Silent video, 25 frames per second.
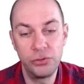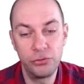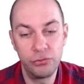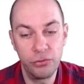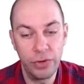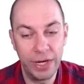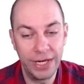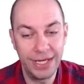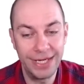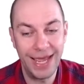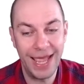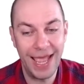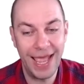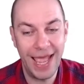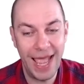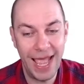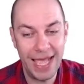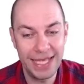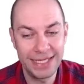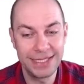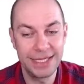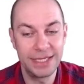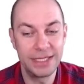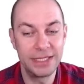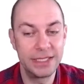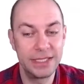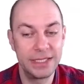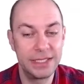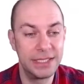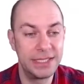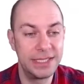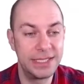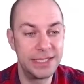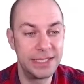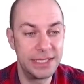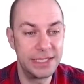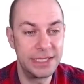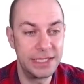rate has to
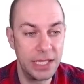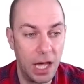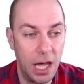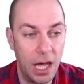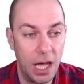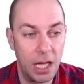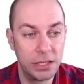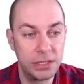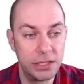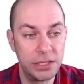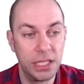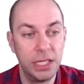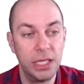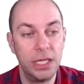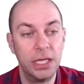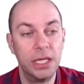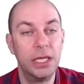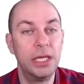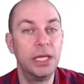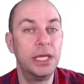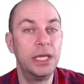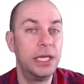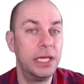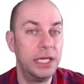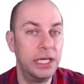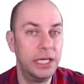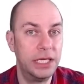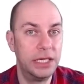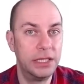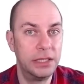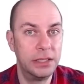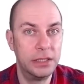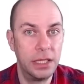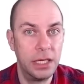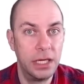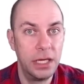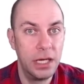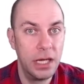start
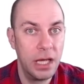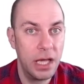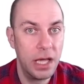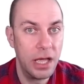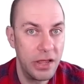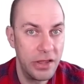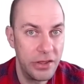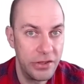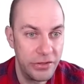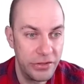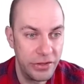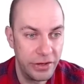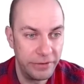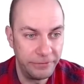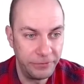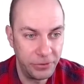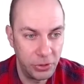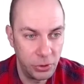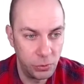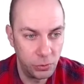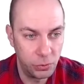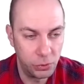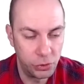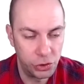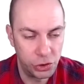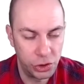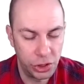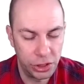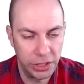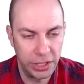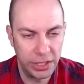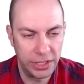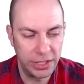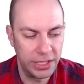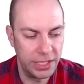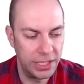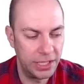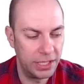in the future.
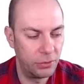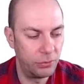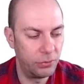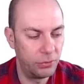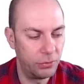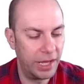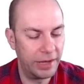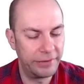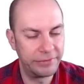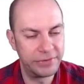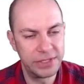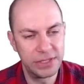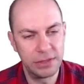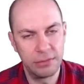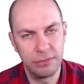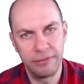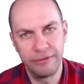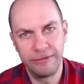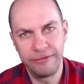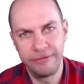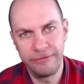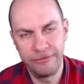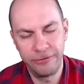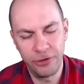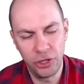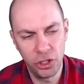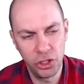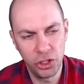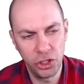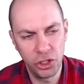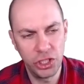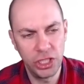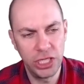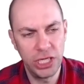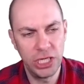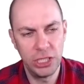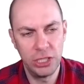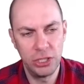And here we have some
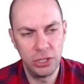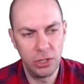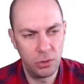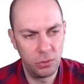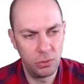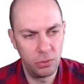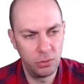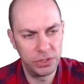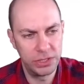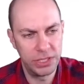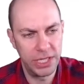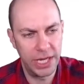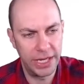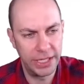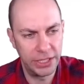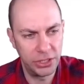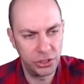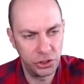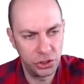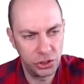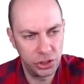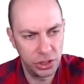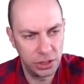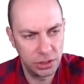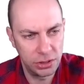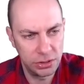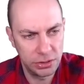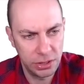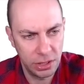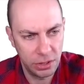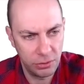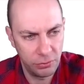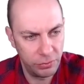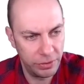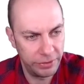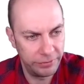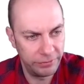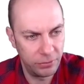funky notation. So
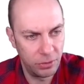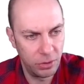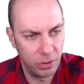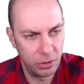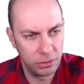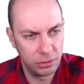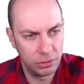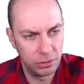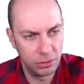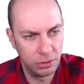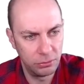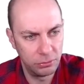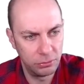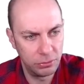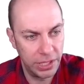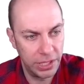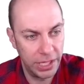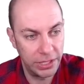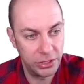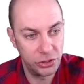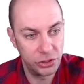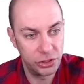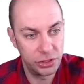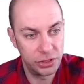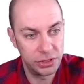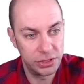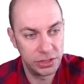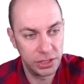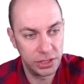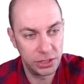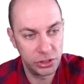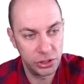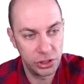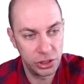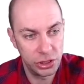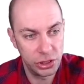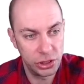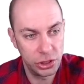we've got notations
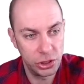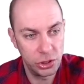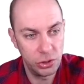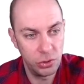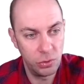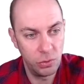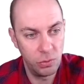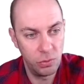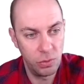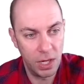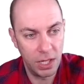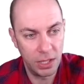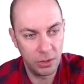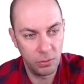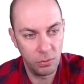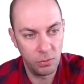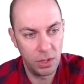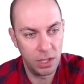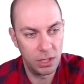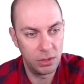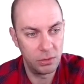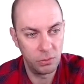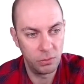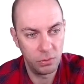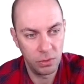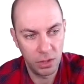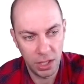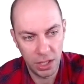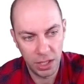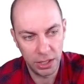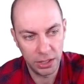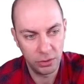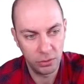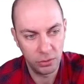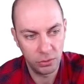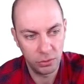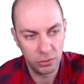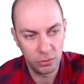such as 2y,
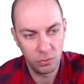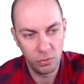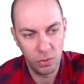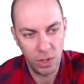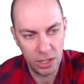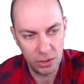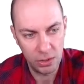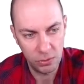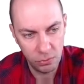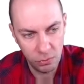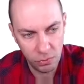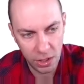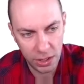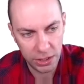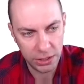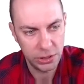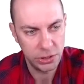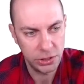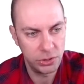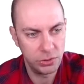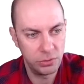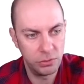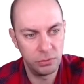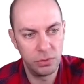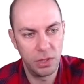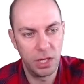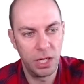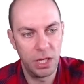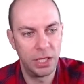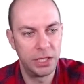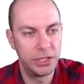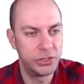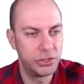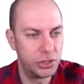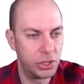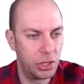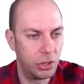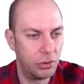1y or 1y,
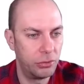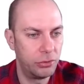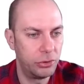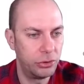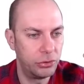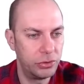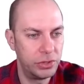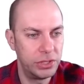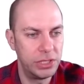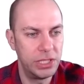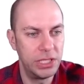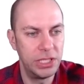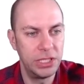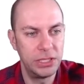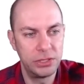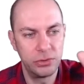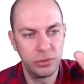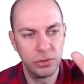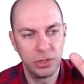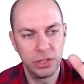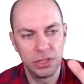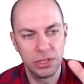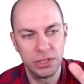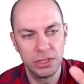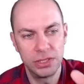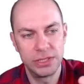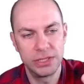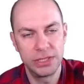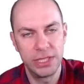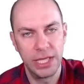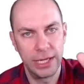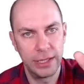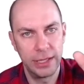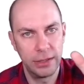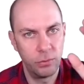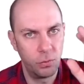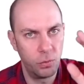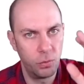2y. So you need to
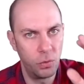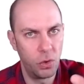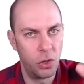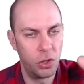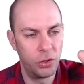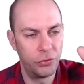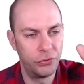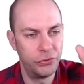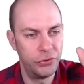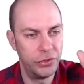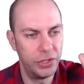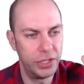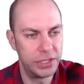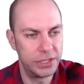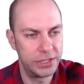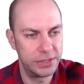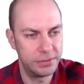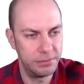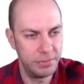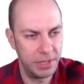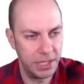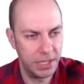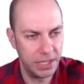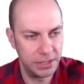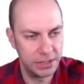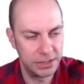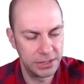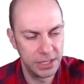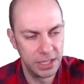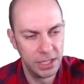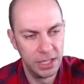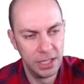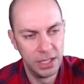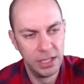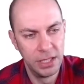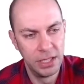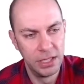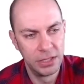understand what this means.
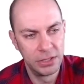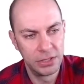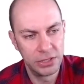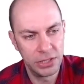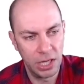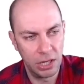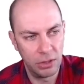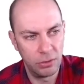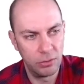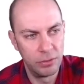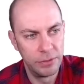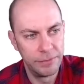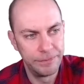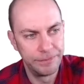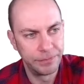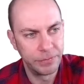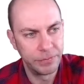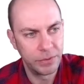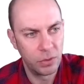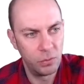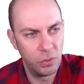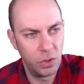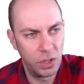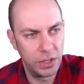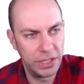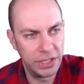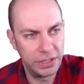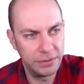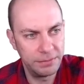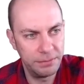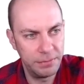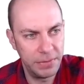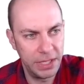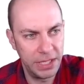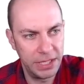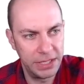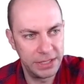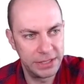So what it
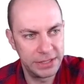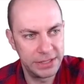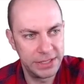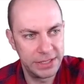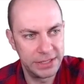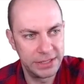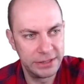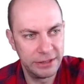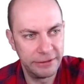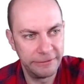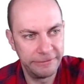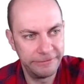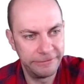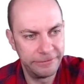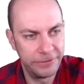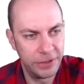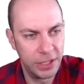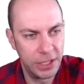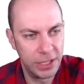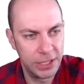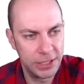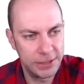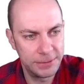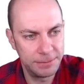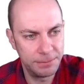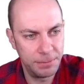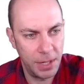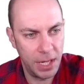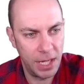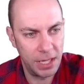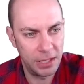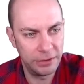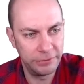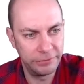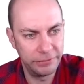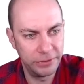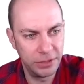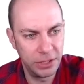means is the first
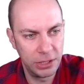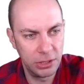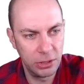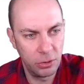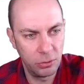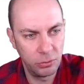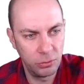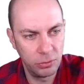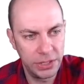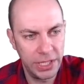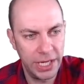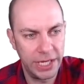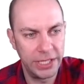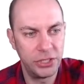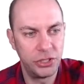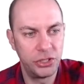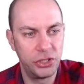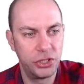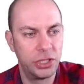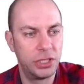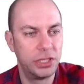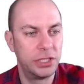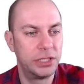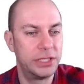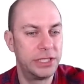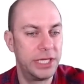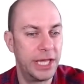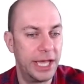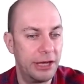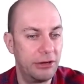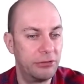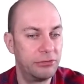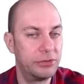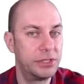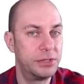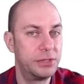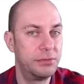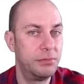part of the notation
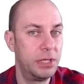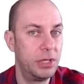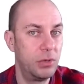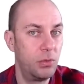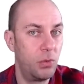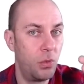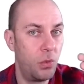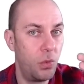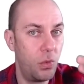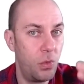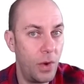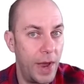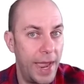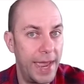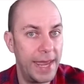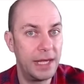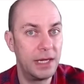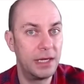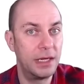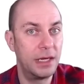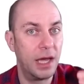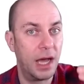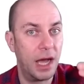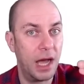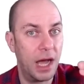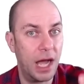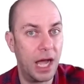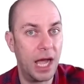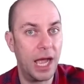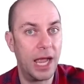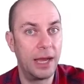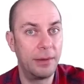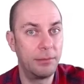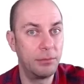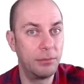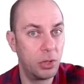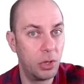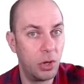tells me when
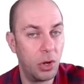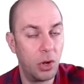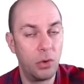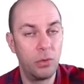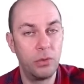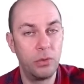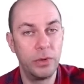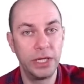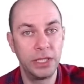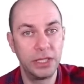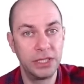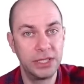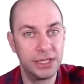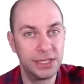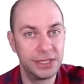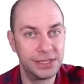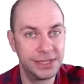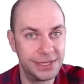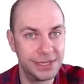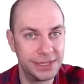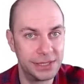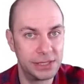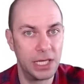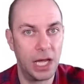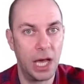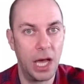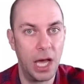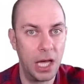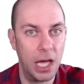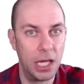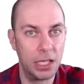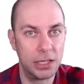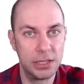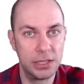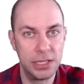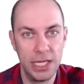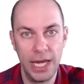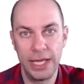I'm going to
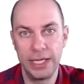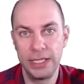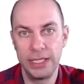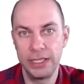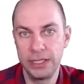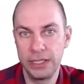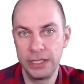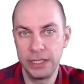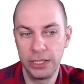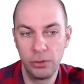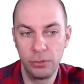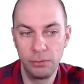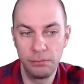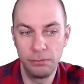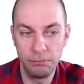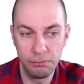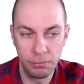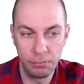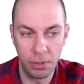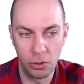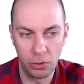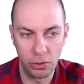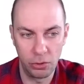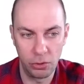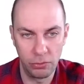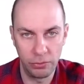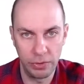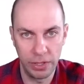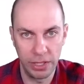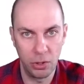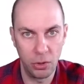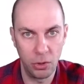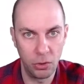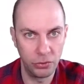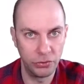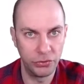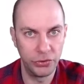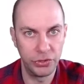start lending or borrowing
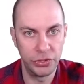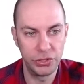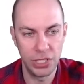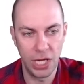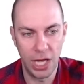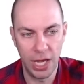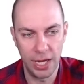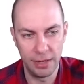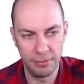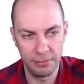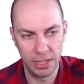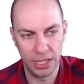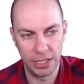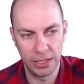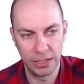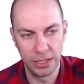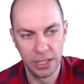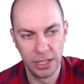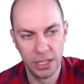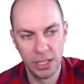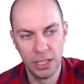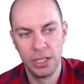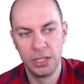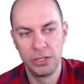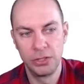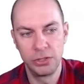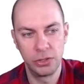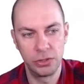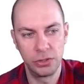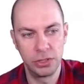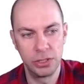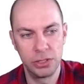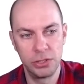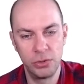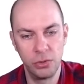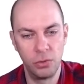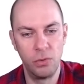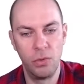on the timeline. So
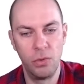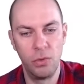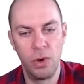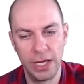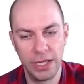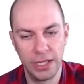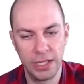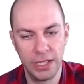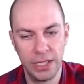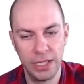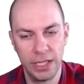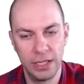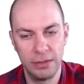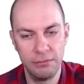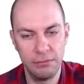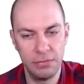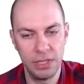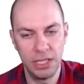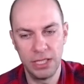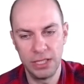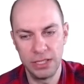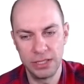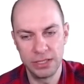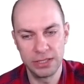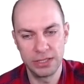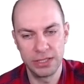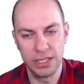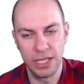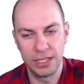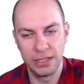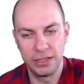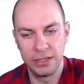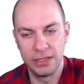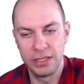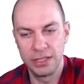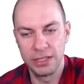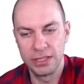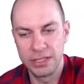the 2y here means
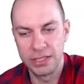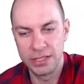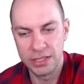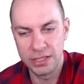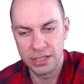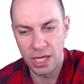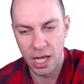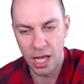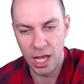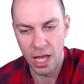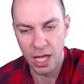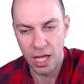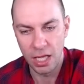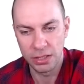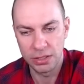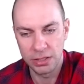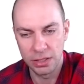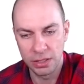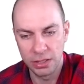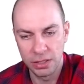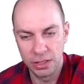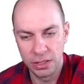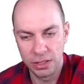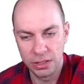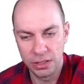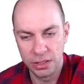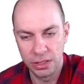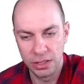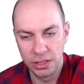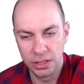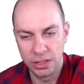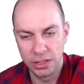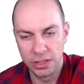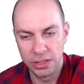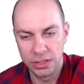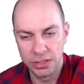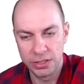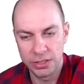that the start
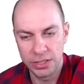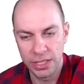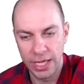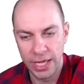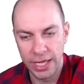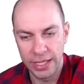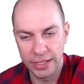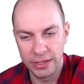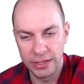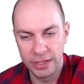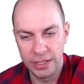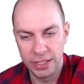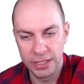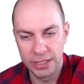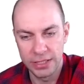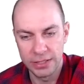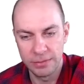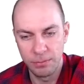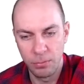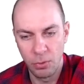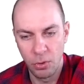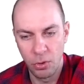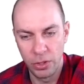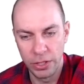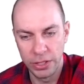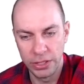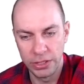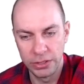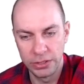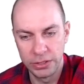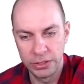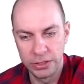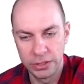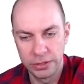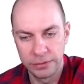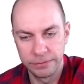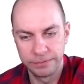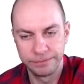occurs at this
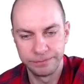point.